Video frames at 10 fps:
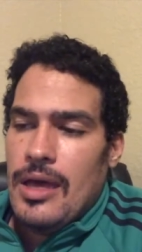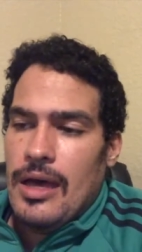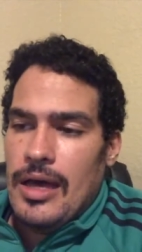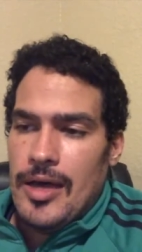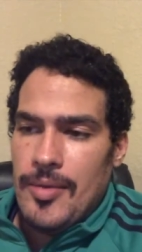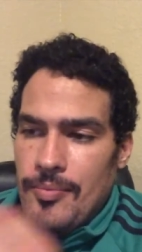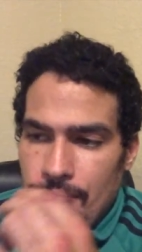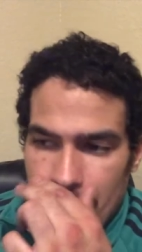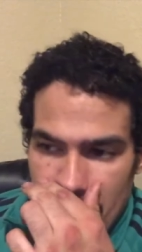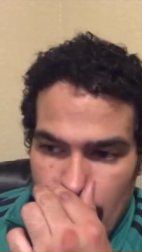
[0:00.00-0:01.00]

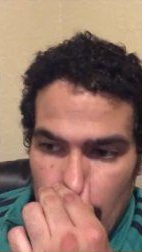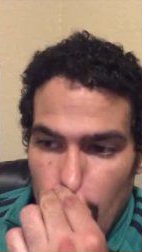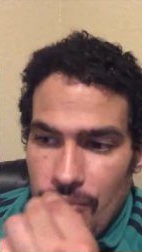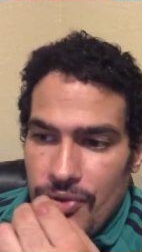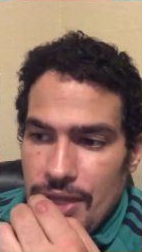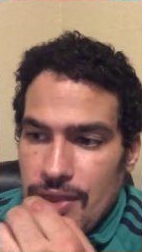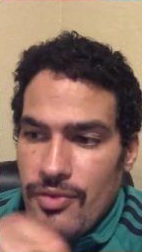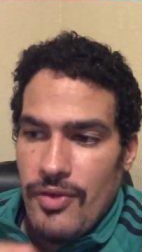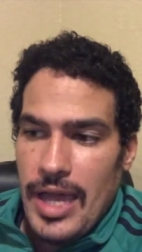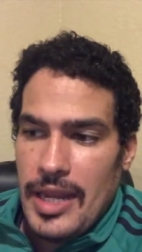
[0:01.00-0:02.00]
Um, hopefully, the
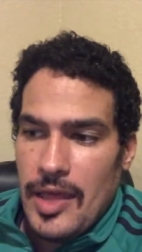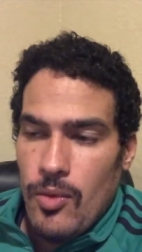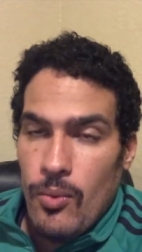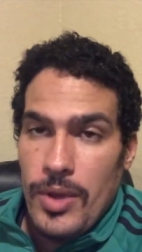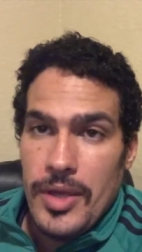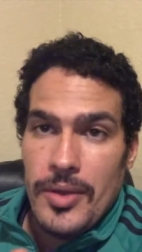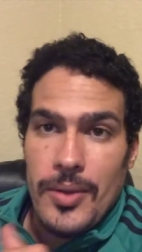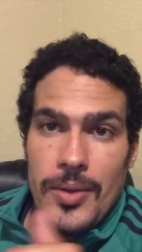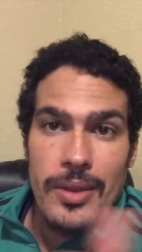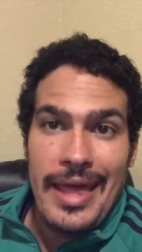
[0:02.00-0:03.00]
fighting
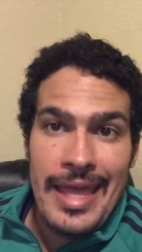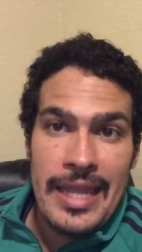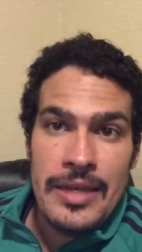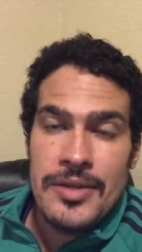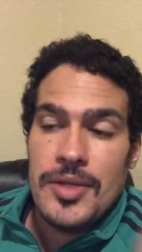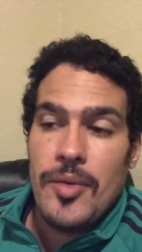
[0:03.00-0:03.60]
will end,